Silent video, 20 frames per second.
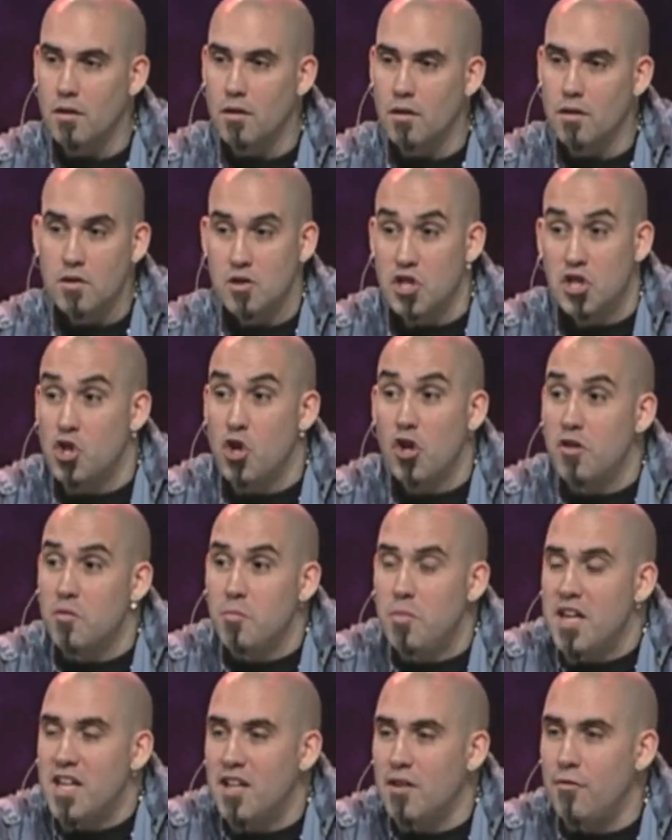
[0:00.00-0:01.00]
She couldn't
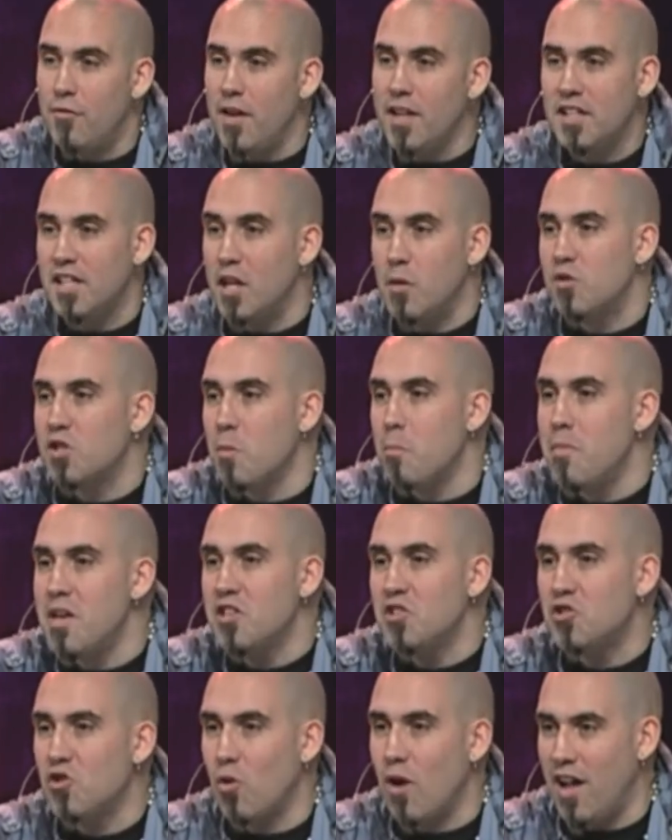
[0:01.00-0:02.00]
be convicted. It was a
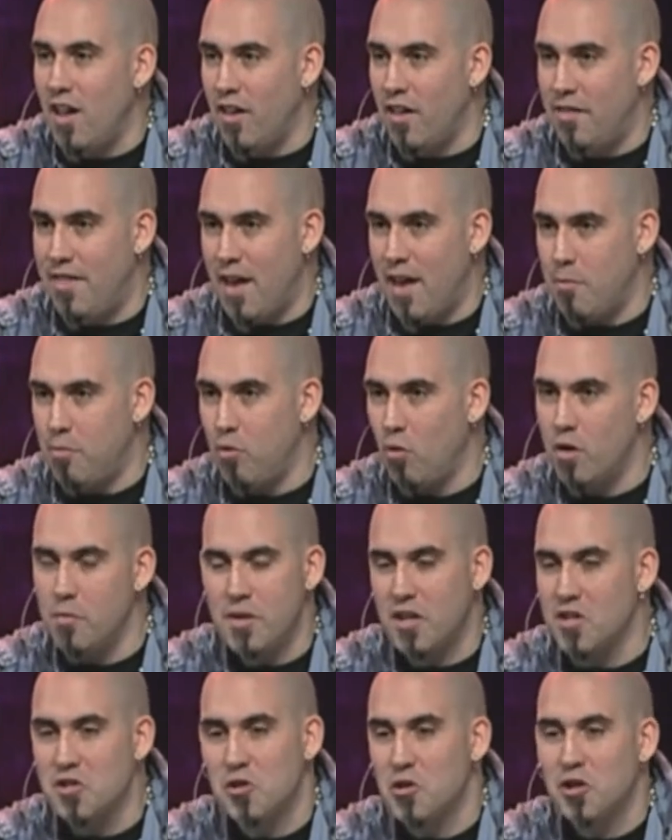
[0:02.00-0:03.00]
mistrial at that point
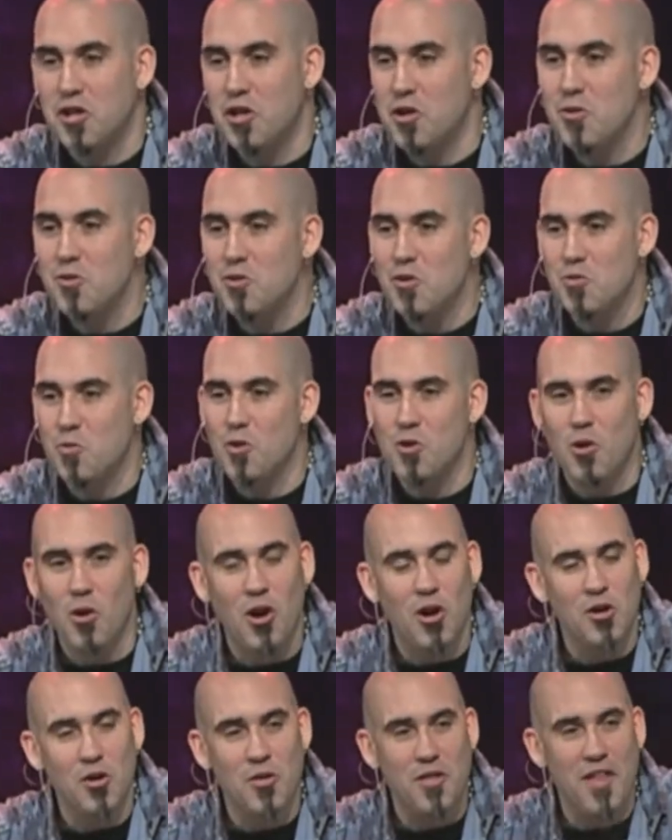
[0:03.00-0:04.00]
because her accusers were no
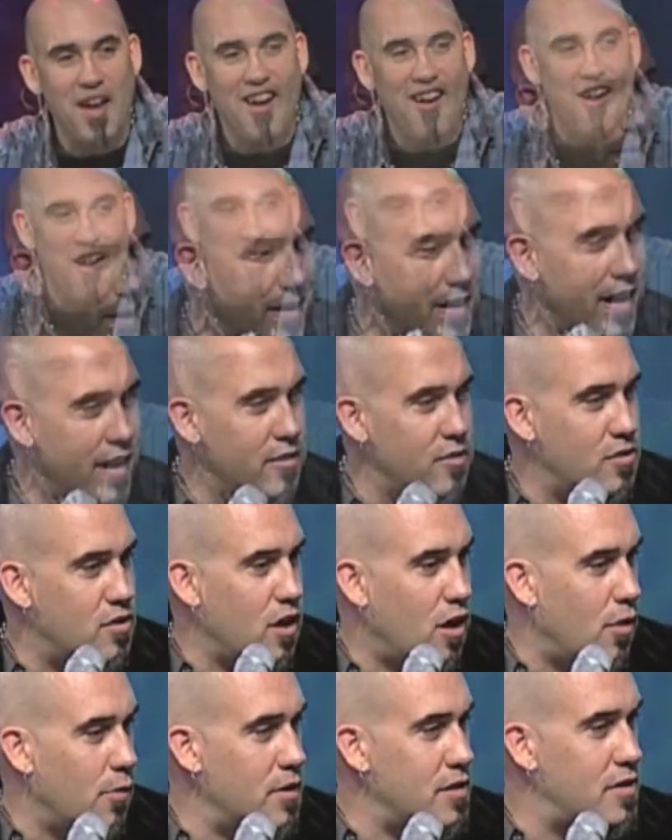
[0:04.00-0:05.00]
longer there. My dad used to
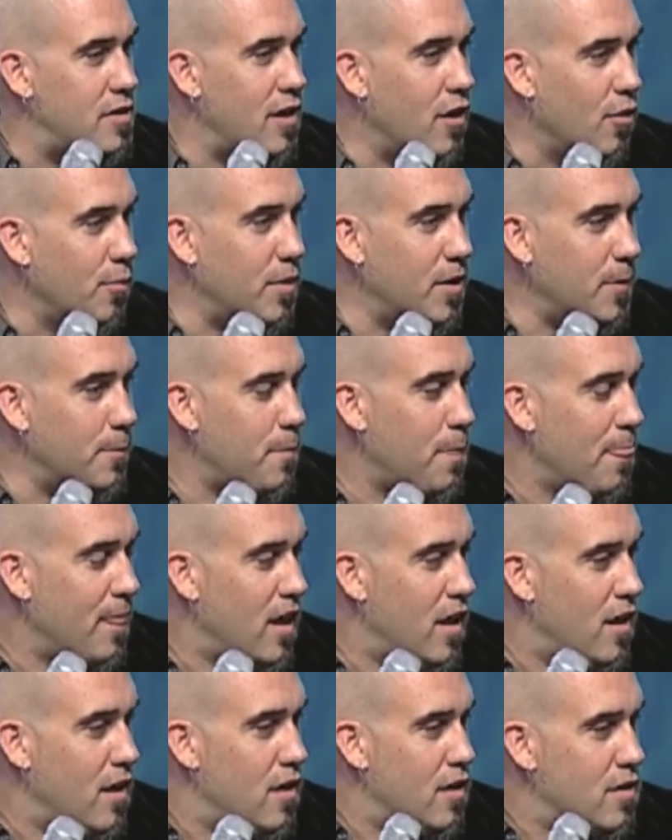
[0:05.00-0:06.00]
always tell me,
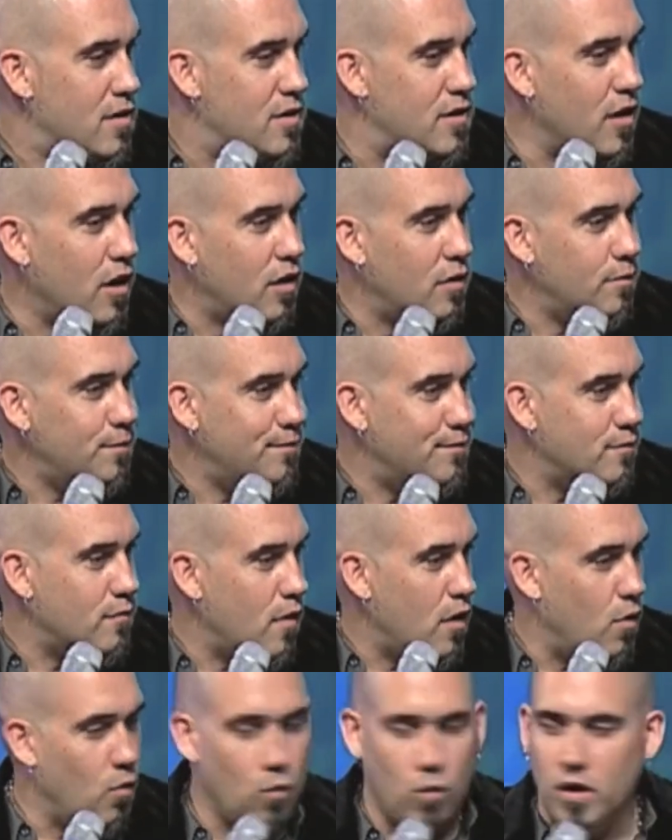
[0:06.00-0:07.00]
son,
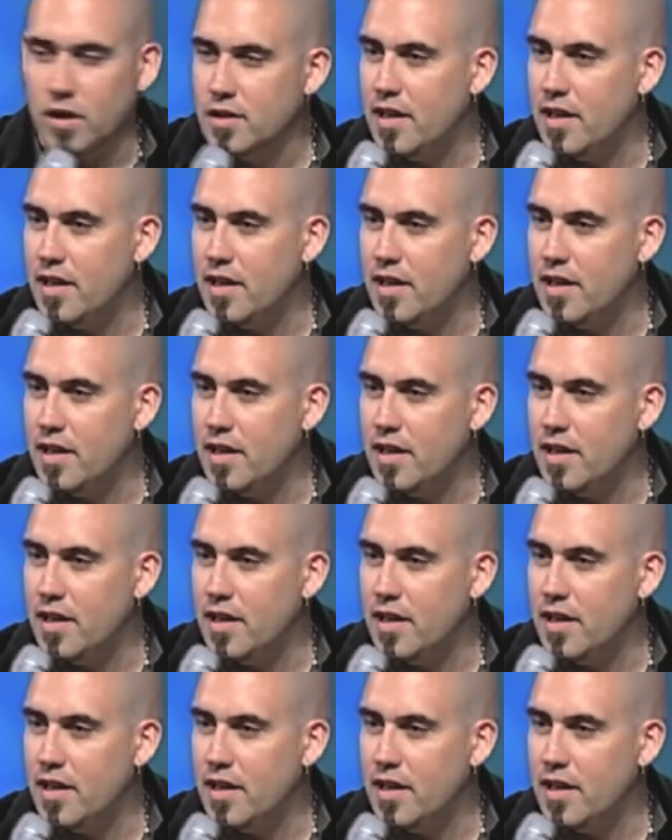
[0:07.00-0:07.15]
one